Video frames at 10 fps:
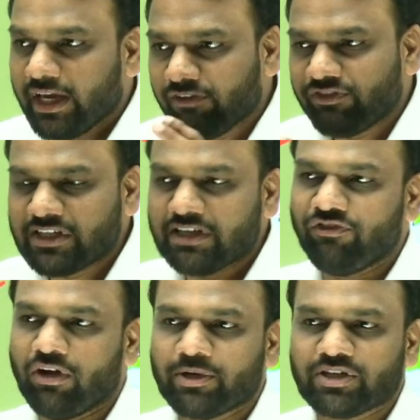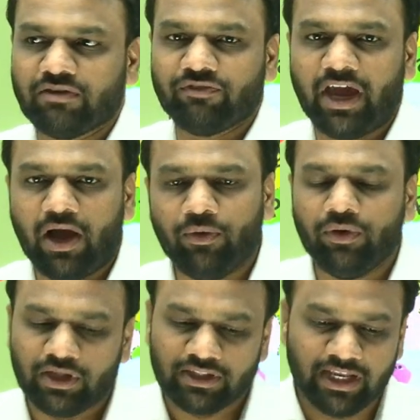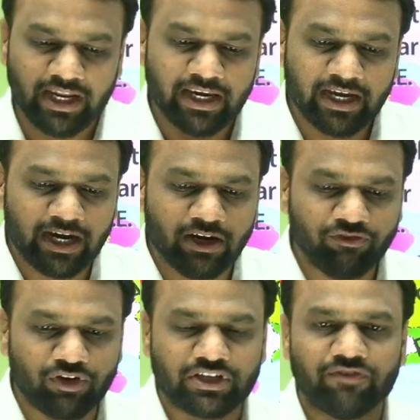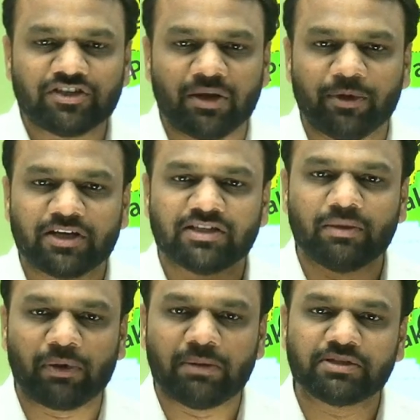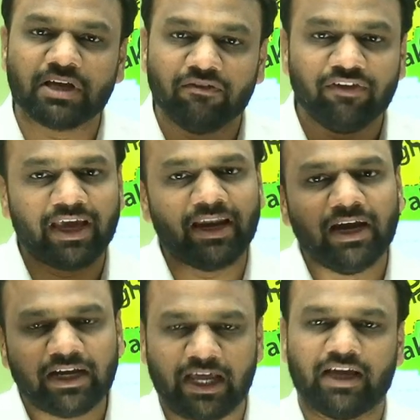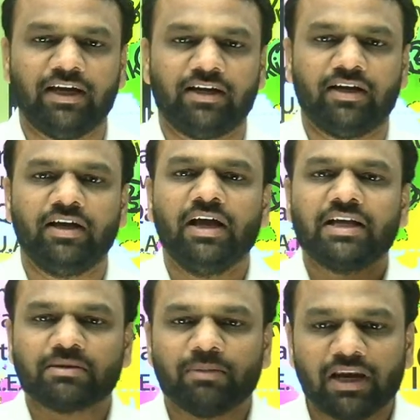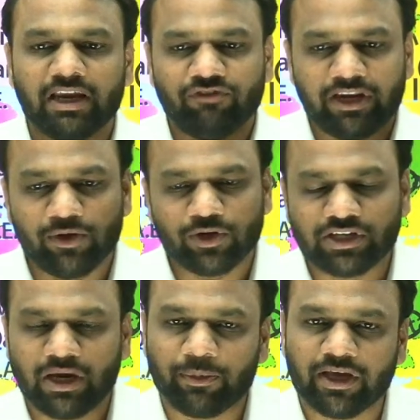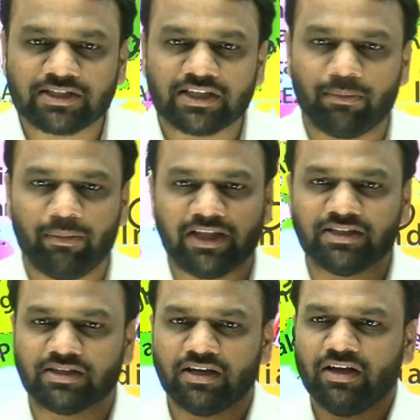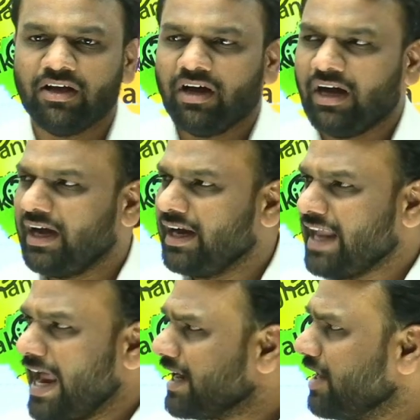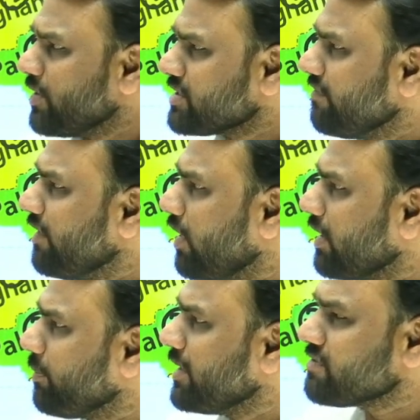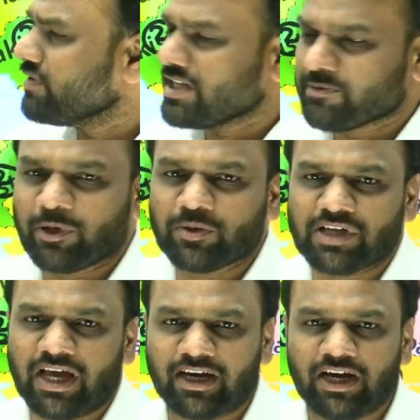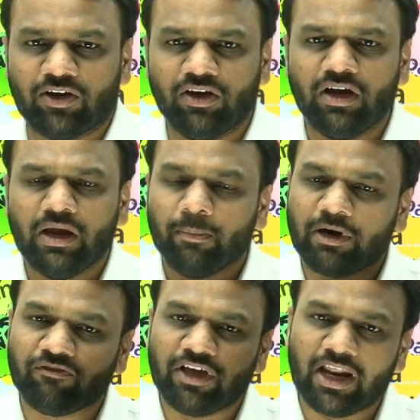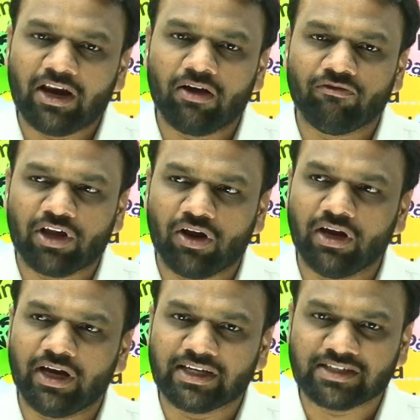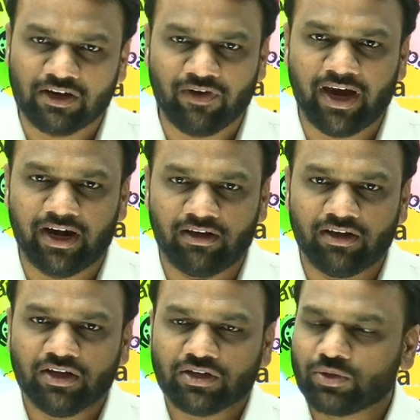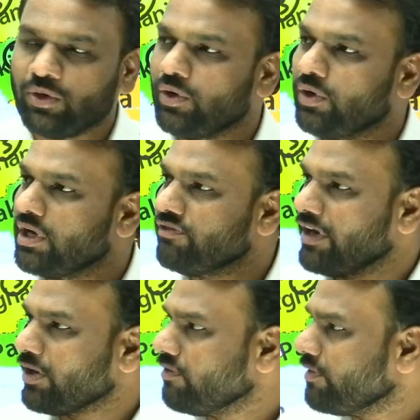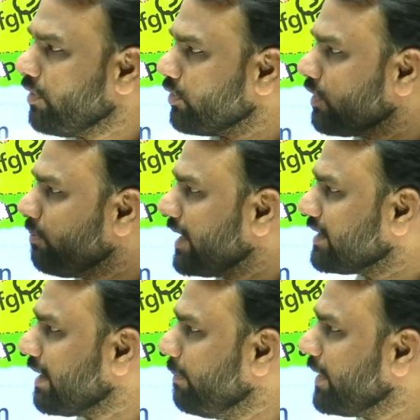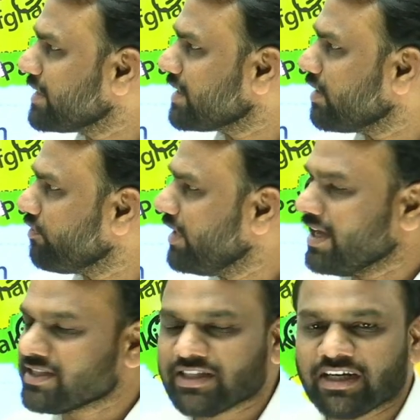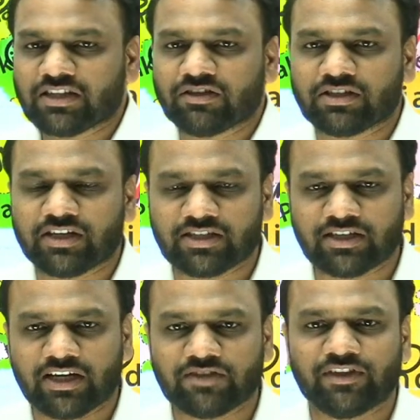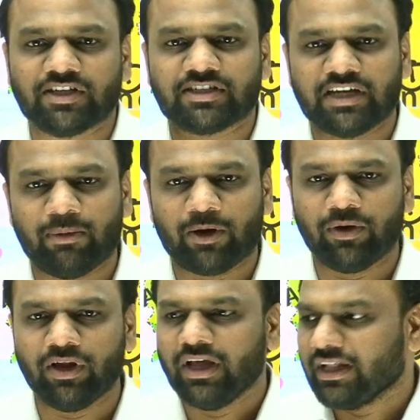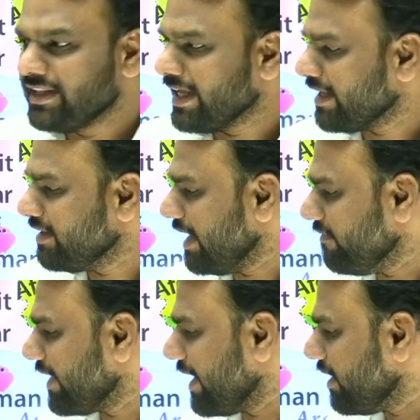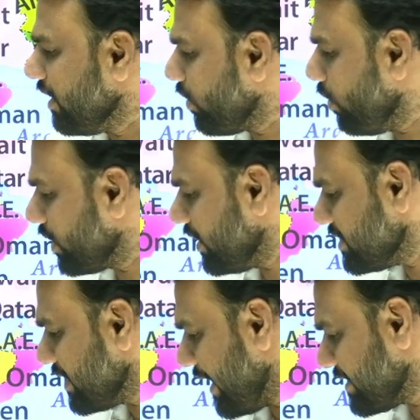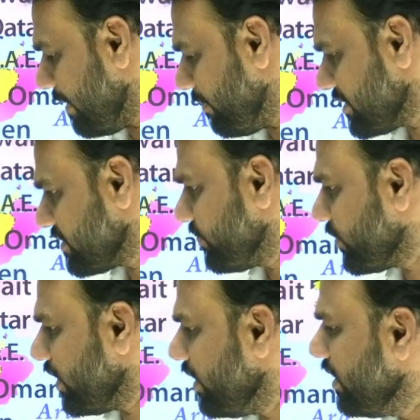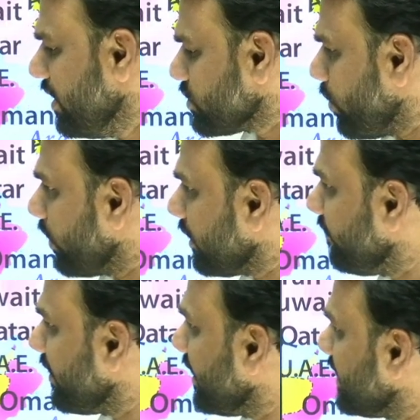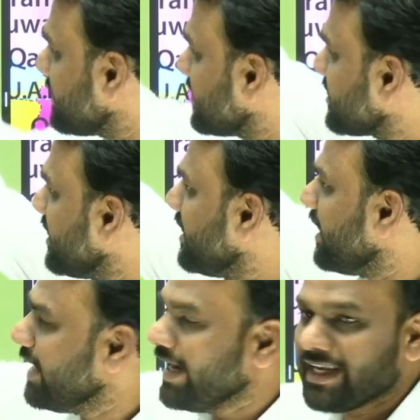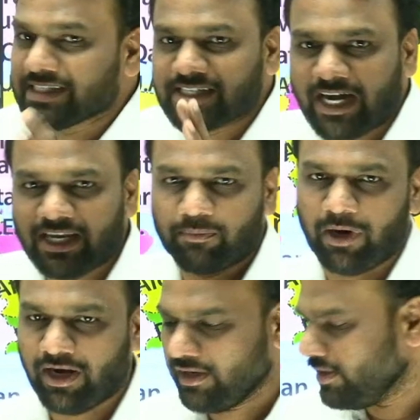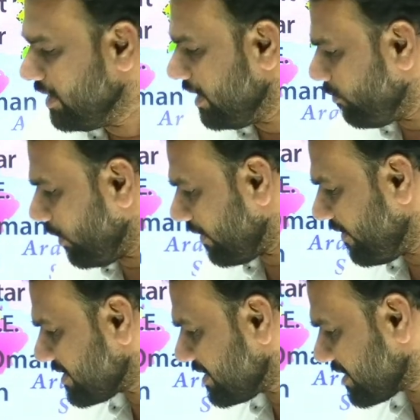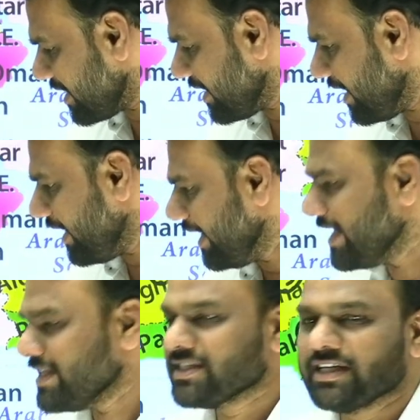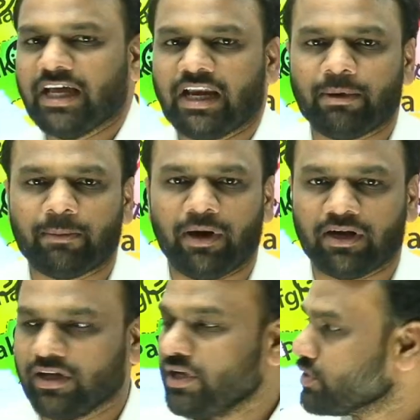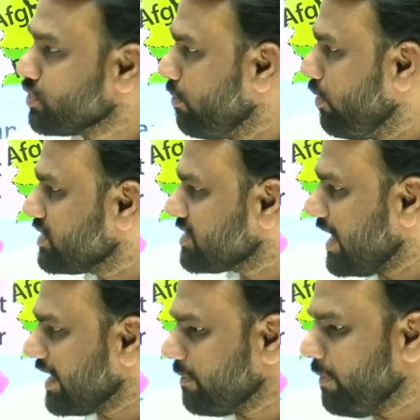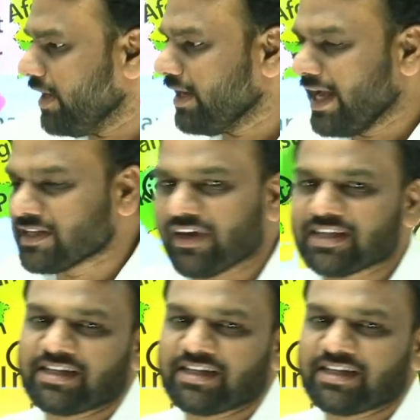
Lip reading: If this information we have, then any kind of question which appears in the prelims, we can tackle it. Similarly, if any question appears in the mains, directly question will not appear with respect to SAARC and all, but where all it is required. So if at all we want to make the comparison of India's status with its neighborhood, then we can quote these examples. Okay. So whatever is listed here, it is static part. Whatever is listed here, it is dynamic part. So both static part as well as